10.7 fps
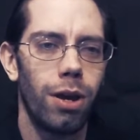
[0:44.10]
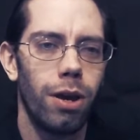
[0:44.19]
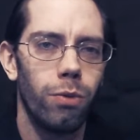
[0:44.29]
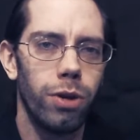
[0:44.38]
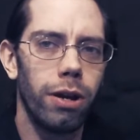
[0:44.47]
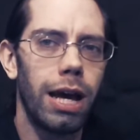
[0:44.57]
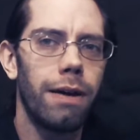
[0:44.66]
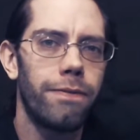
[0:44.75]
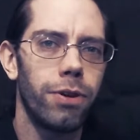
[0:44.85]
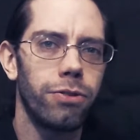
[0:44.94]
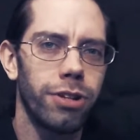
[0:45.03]
We all
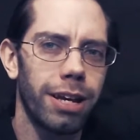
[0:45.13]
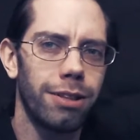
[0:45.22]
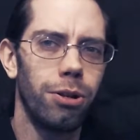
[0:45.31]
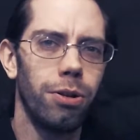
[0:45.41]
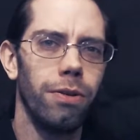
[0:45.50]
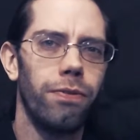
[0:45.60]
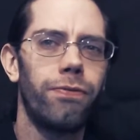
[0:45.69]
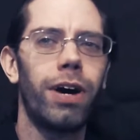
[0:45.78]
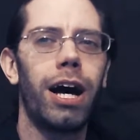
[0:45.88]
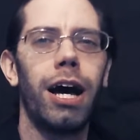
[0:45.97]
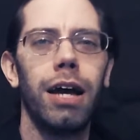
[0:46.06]
have those little
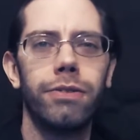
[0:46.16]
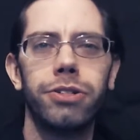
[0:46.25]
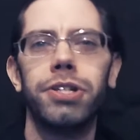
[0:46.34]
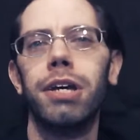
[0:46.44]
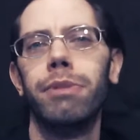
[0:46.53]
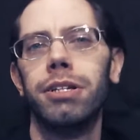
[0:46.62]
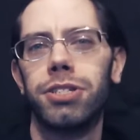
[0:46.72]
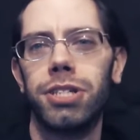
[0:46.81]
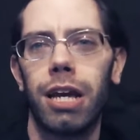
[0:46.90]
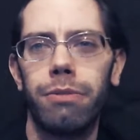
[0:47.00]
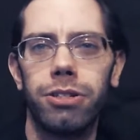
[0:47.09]
5 or 10 minute
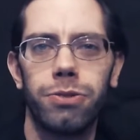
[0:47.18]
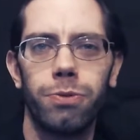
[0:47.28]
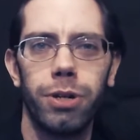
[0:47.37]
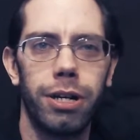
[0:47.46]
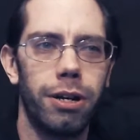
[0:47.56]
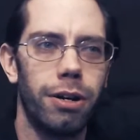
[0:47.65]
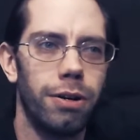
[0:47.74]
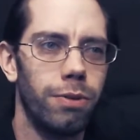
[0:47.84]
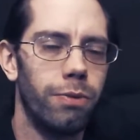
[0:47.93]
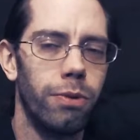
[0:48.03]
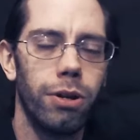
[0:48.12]
segments where
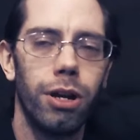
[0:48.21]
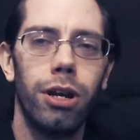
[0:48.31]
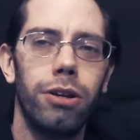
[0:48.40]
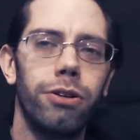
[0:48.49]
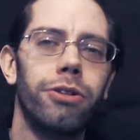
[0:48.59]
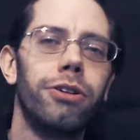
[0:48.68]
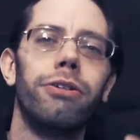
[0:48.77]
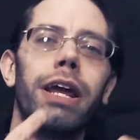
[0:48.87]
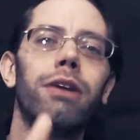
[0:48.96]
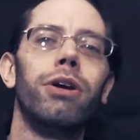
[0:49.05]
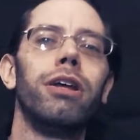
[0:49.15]
you're
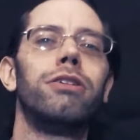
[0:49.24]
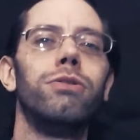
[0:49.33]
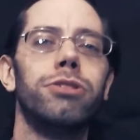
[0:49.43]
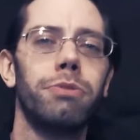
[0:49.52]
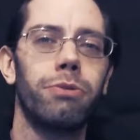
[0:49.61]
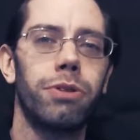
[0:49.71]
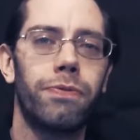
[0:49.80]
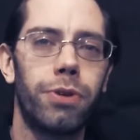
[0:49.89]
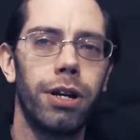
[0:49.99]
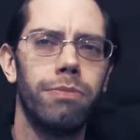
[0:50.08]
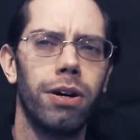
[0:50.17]
getting ready to do something with a
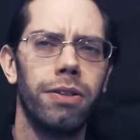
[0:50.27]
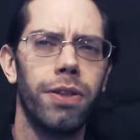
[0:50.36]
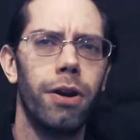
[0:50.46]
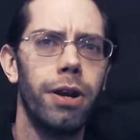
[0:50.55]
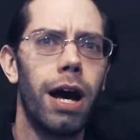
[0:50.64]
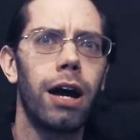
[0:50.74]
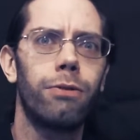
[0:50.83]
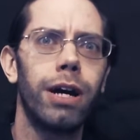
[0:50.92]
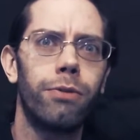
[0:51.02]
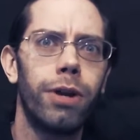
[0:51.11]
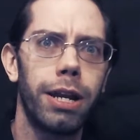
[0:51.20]
friend, but they're not
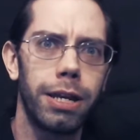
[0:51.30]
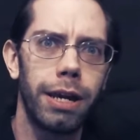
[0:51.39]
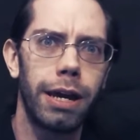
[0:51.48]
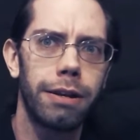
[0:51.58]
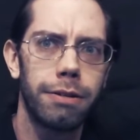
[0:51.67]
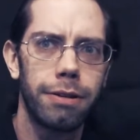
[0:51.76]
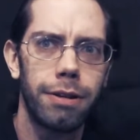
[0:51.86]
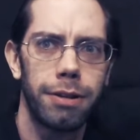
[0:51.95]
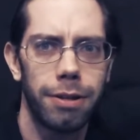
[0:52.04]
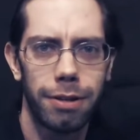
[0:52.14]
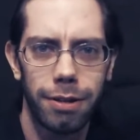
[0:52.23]
quite ready yet.
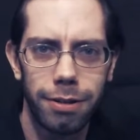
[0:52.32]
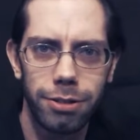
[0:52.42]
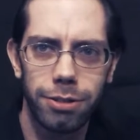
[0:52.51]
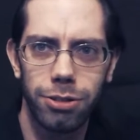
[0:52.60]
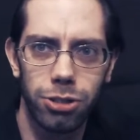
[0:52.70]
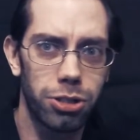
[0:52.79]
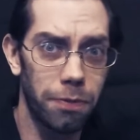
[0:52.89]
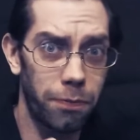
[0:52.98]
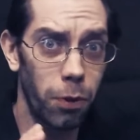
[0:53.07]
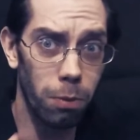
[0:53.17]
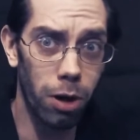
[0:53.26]
Just a
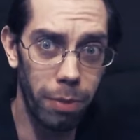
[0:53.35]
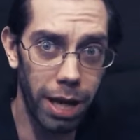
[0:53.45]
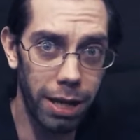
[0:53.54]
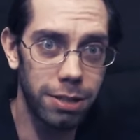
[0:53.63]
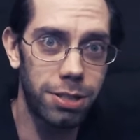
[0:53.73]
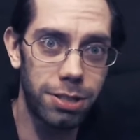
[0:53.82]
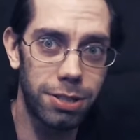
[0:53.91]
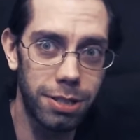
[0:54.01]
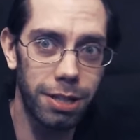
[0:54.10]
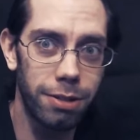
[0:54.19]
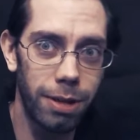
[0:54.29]
few more
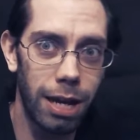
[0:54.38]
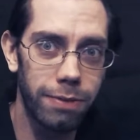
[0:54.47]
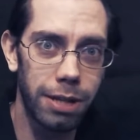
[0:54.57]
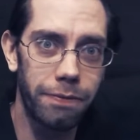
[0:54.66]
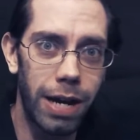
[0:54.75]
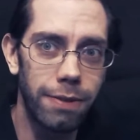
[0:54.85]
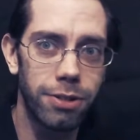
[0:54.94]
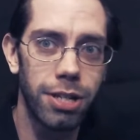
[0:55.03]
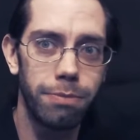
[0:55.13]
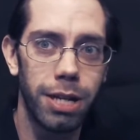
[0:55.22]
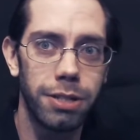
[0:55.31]
minutes, and you have 5 or
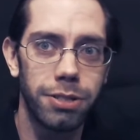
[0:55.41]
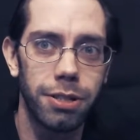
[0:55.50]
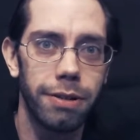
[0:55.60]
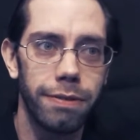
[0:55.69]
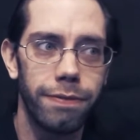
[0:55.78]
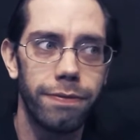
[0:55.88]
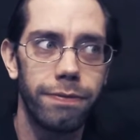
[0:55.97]
10 minutes of